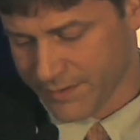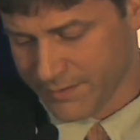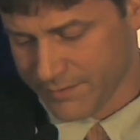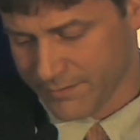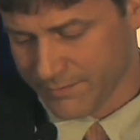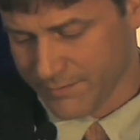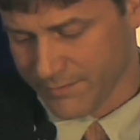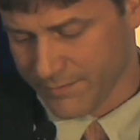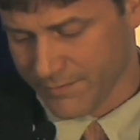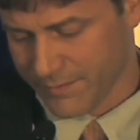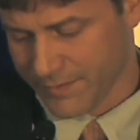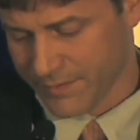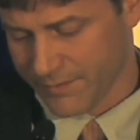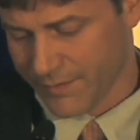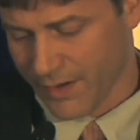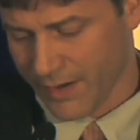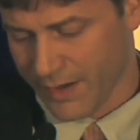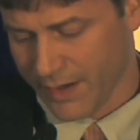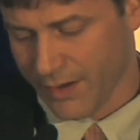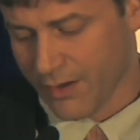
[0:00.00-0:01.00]
and it's
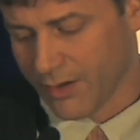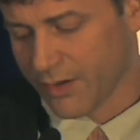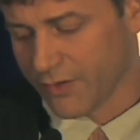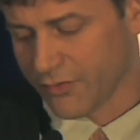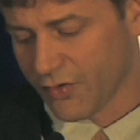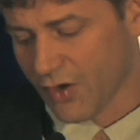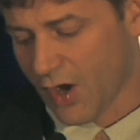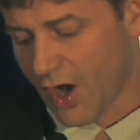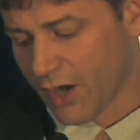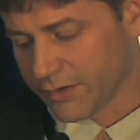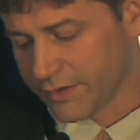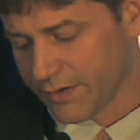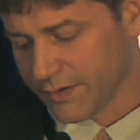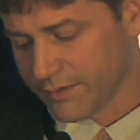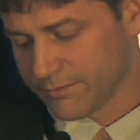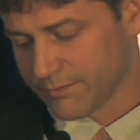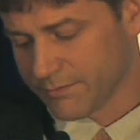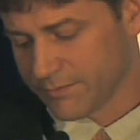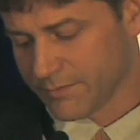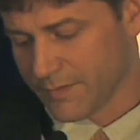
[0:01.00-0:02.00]
very near
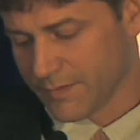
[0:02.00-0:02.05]
Coshocton.